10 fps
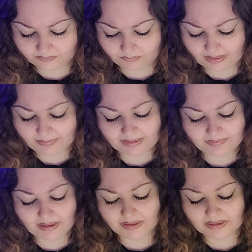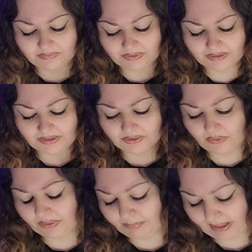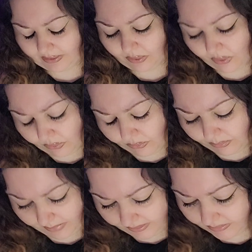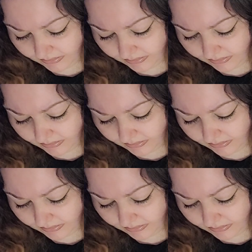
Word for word: Why am I also feeling you're going back home?